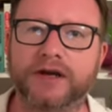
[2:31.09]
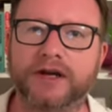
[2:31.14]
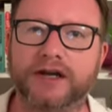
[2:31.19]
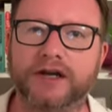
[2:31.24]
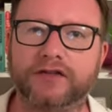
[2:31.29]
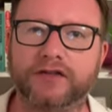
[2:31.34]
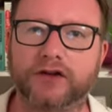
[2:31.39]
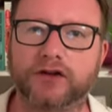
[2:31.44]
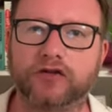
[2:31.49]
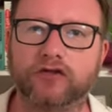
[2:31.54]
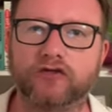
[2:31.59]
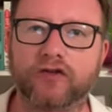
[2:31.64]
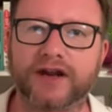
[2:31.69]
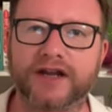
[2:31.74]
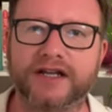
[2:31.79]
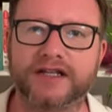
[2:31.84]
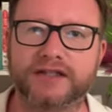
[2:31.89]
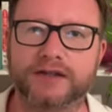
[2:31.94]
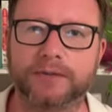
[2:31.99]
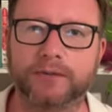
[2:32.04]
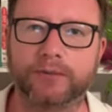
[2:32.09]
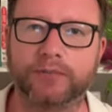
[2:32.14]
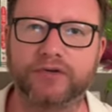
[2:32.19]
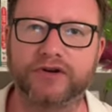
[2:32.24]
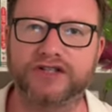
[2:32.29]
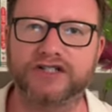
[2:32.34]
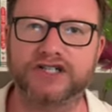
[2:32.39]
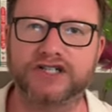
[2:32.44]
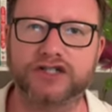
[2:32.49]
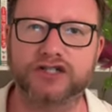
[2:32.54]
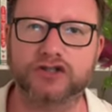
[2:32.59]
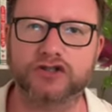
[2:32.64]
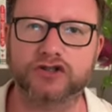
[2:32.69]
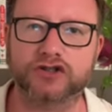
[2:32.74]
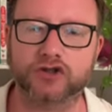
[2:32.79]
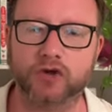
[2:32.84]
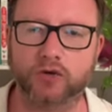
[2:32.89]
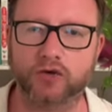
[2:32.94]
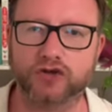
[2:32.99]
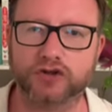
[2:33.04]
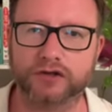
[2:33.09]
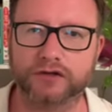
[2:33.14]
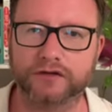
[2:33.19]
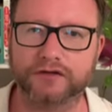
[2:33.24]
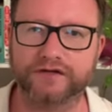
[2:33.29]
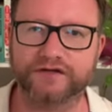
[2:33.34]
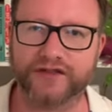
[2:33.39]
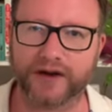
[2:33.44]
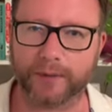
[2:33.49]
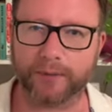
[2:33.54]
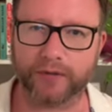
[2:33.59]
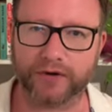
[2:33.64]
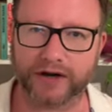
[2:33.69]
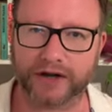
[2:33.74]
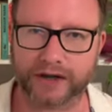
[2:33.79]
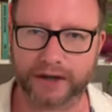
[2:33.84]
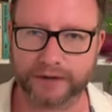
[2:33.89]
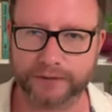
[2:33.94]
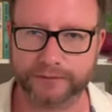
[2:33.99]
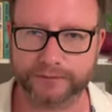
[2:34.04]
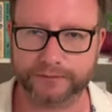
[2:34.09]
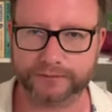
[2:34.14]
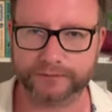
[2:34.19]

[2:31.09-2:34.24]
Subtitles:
in the great British social fabric.